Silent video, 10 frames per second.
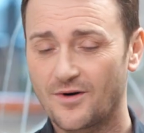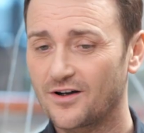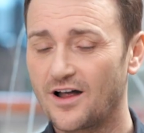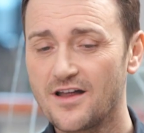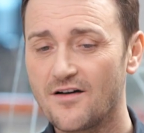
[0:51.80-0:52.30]
Sir
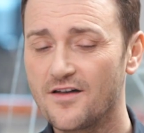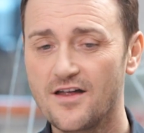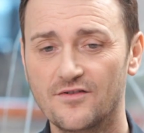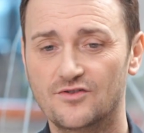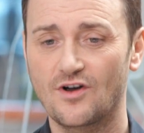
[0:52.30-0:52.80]
Michael, I, ne I
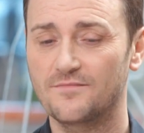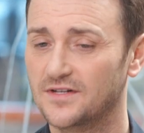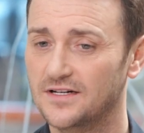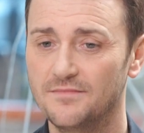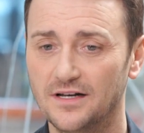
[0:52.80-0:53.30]
never
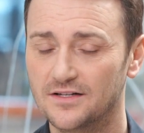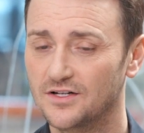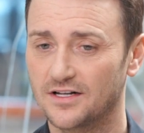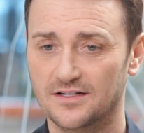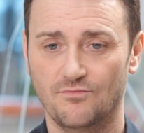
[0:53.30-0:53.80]
dreamt in a million
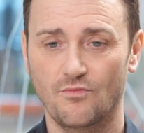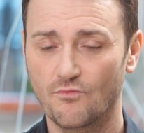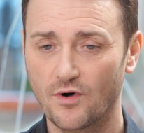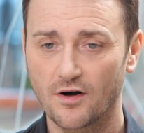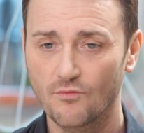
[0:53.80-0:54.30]
years.
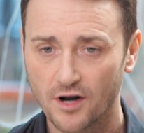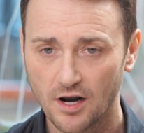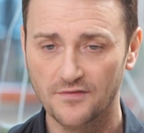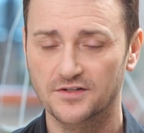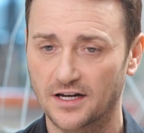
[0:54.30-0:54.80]
When I, when
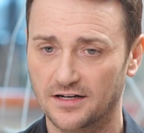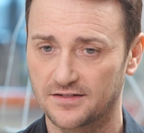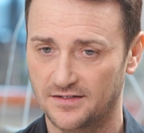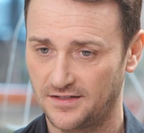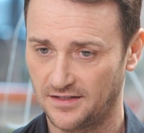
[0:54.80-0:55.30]
I left
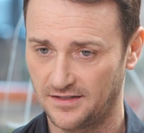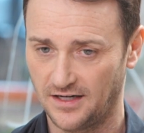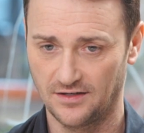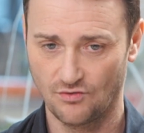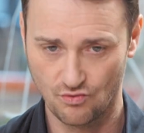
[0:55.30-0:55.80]
Skegness at
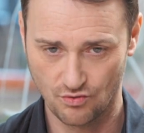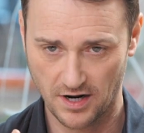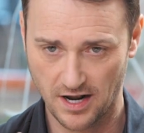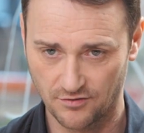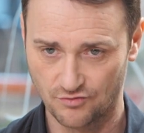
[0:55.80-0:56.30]
16,
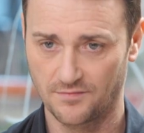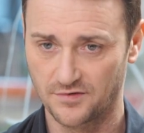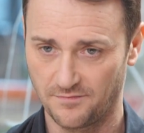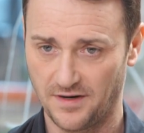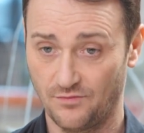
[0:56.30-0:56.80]
all I ever
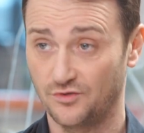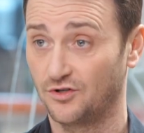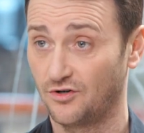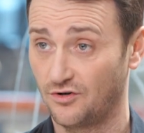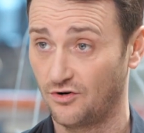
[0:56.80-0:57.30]
dreamt of being
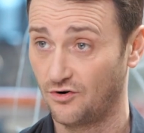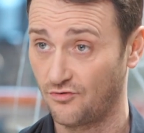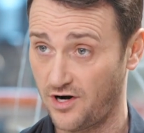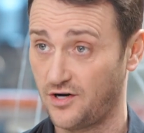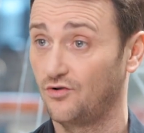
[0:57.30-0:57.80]
was a
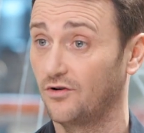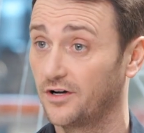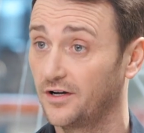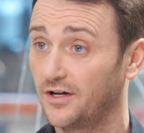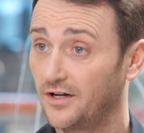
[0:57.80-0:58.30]
great
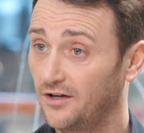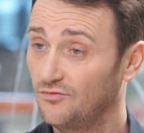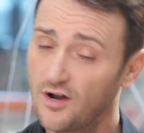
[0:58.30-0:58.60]
cook. Uh -huh.